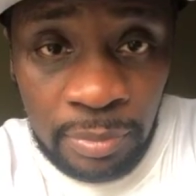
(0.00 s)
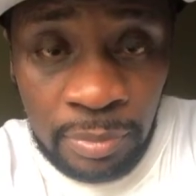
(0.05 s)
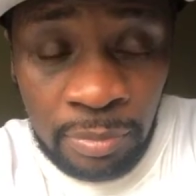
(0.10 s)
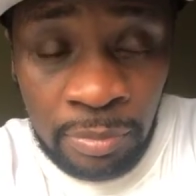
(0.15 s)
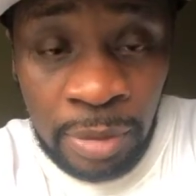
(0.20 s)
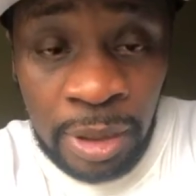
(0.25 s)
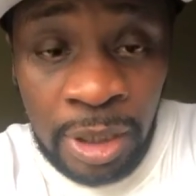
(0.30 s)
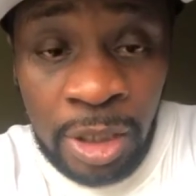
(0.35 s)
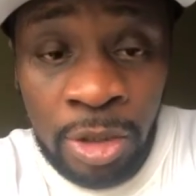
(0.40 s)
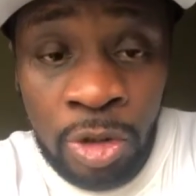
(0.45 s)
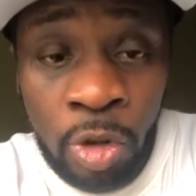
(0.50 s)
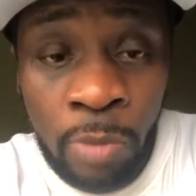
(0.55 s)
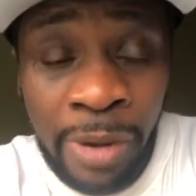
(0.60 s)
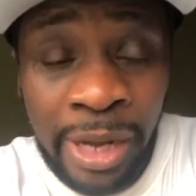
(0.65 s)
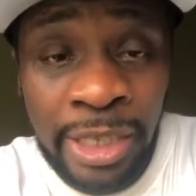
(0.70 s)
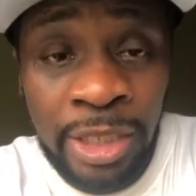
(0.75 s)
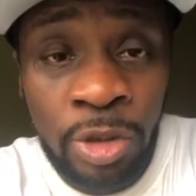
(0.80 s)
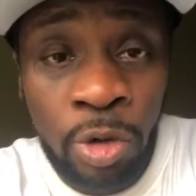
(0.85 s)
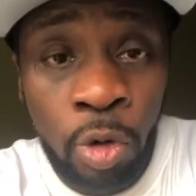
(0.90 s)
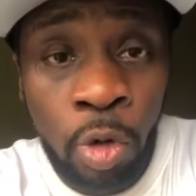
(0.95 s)
Because
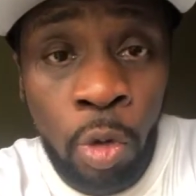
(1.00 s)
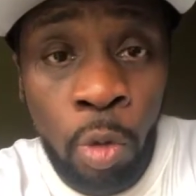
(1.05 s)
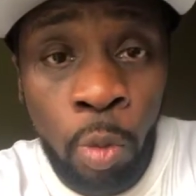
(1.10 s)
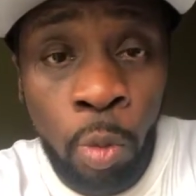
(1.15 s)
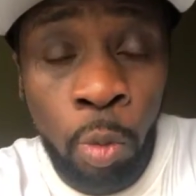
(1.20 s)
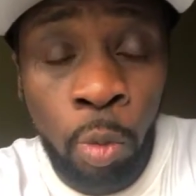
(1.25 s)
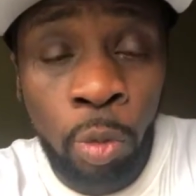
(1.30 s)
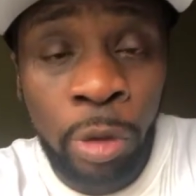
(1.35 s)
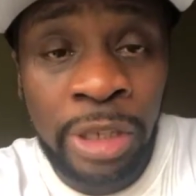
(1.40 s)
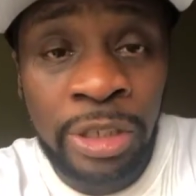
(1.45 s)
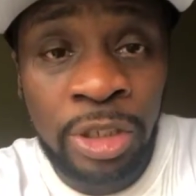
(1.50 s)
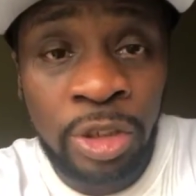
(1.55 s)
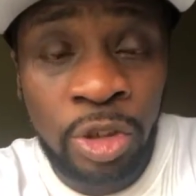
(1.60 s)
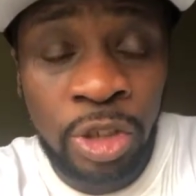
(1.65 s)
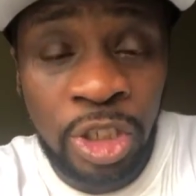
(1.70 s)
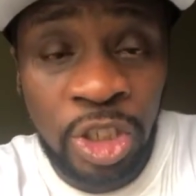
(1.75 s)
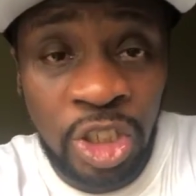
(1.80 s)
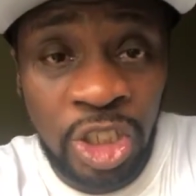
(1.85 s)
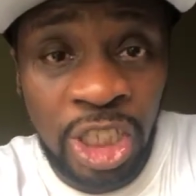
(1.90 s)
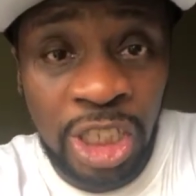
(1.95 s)
nobody's not going to listen to
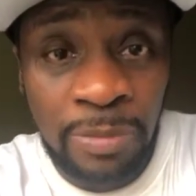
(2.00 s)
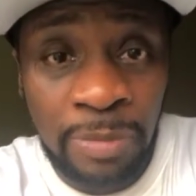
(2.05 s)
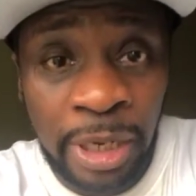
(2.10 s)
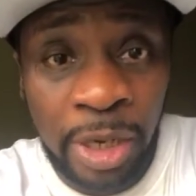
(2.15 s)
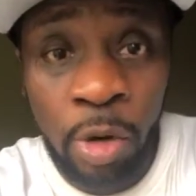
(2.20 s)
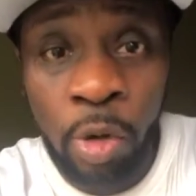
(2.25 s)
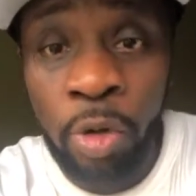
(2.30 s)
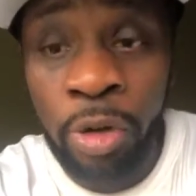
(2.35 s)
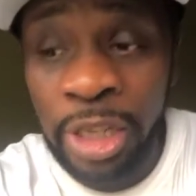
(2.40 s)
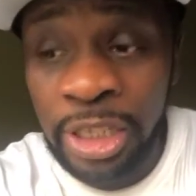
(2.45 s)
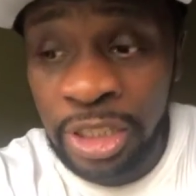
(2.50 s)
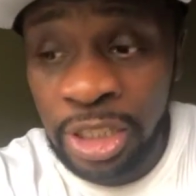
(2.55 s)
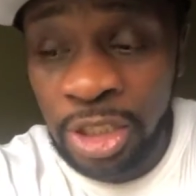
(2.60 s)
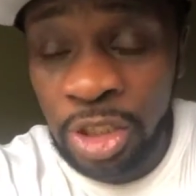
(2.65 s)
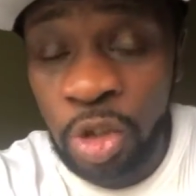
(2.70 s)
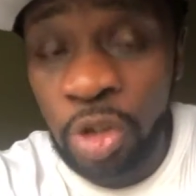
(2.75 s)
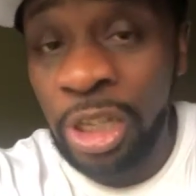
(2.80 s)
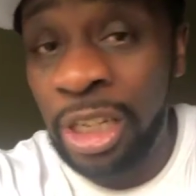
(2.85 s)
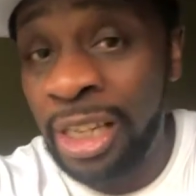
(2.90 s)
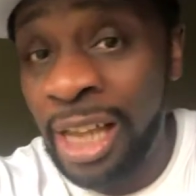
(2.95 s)
the sheep. They're going to listen
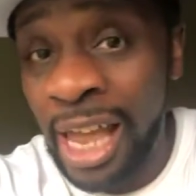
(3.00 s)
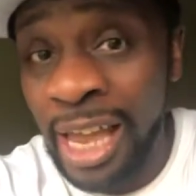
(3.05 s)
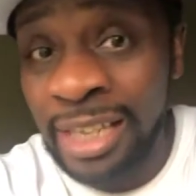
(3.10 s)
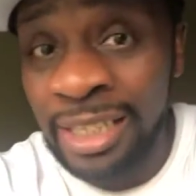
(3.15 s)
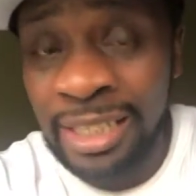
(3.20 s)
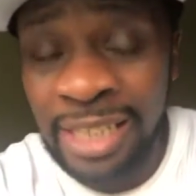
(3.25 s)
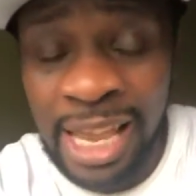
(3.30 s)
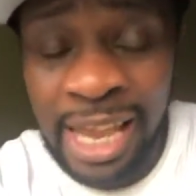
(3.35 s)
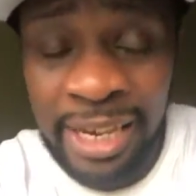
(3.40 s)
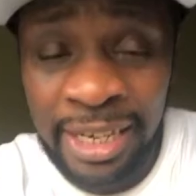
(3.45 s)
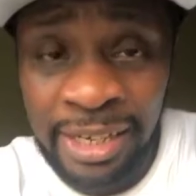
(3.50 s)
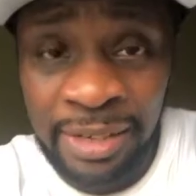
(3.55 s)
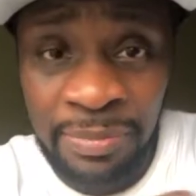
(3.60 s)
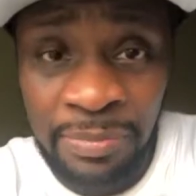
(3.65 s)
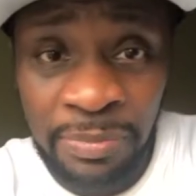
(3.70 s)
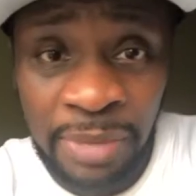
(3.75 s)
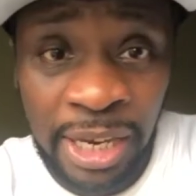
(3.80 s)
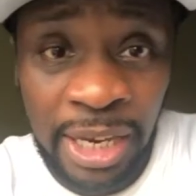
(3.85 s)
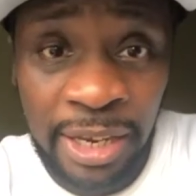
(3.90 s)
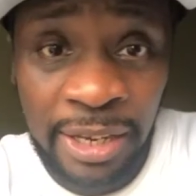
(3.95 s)
to the lion, tiger, and
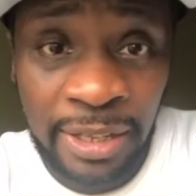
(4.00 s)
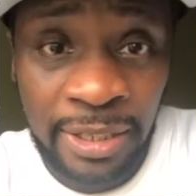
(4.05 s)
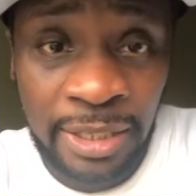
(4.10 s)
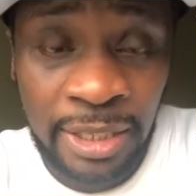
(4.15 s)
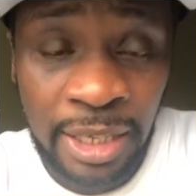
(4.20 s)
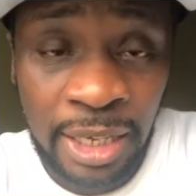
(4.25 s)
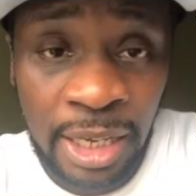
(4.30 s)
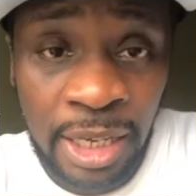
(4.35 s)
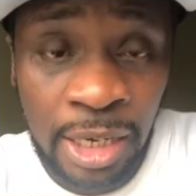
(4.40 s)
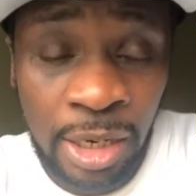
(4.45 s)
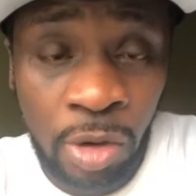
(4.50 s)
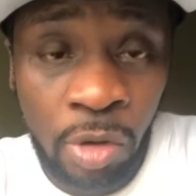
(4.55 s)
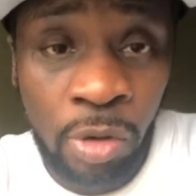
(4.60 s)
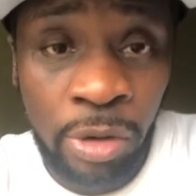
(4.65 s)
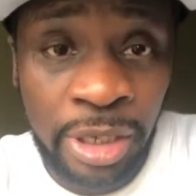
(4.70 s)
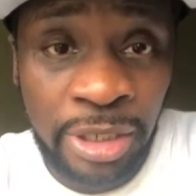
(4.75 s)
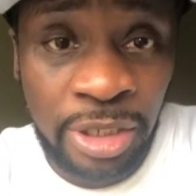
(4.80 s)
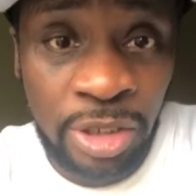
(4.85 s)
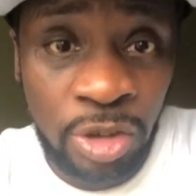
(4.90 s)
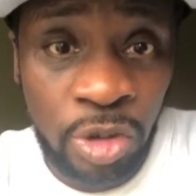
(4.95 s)
bear. They're going to
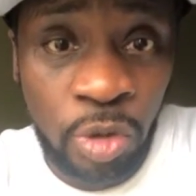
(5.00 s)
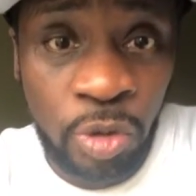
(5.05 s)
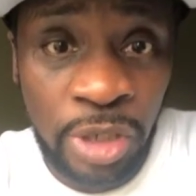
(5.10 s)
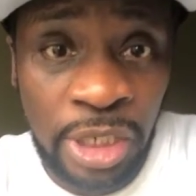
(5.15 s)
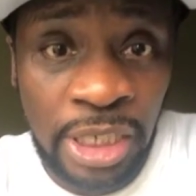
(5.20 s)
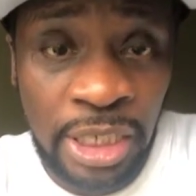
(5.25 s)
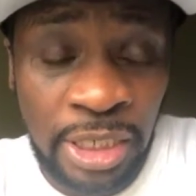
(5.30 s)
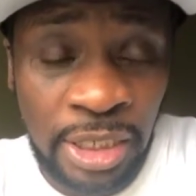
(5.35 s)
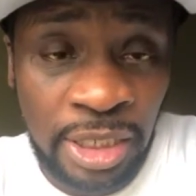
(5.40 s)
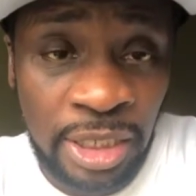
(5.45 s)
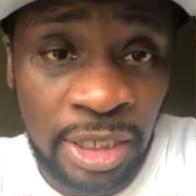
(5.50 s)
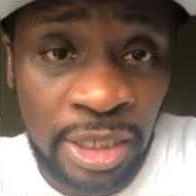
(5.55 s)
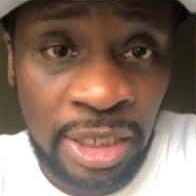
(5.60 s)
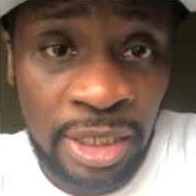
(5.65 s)
listen to these.